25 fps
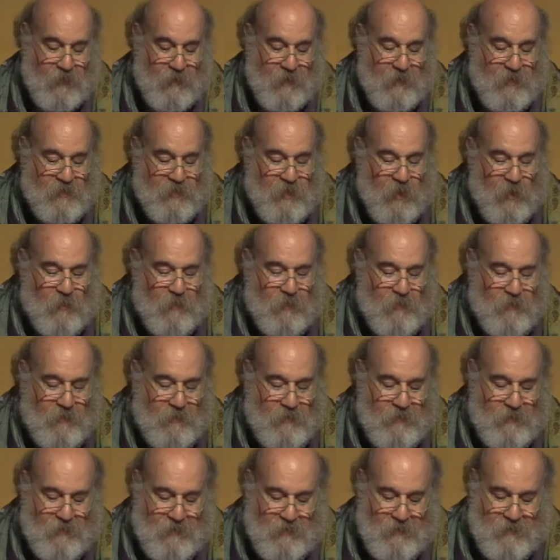So
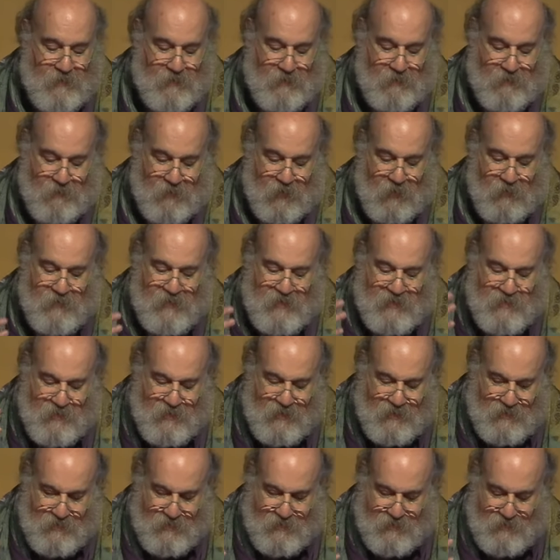there is
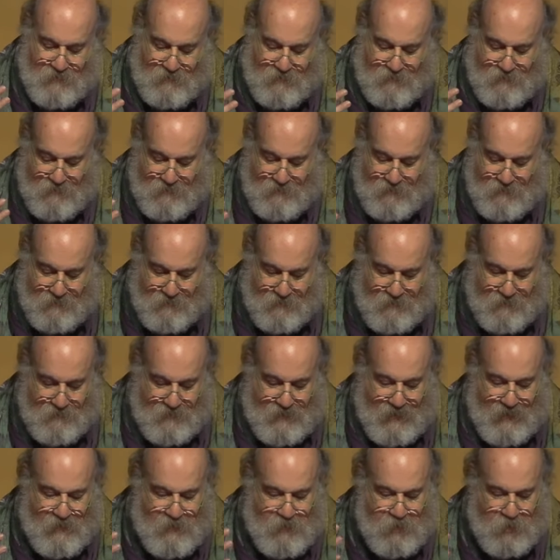this
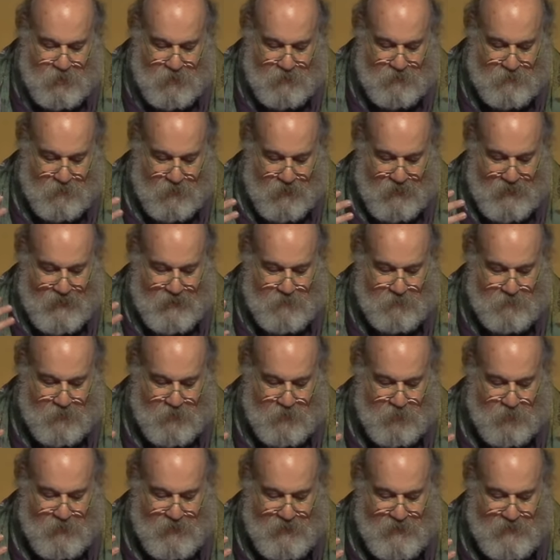tension, right,
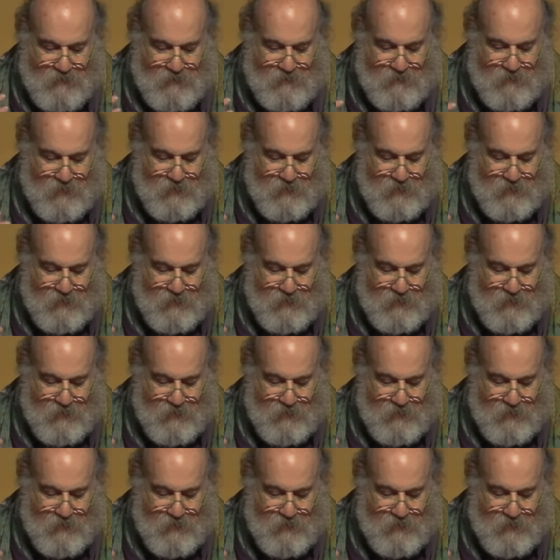between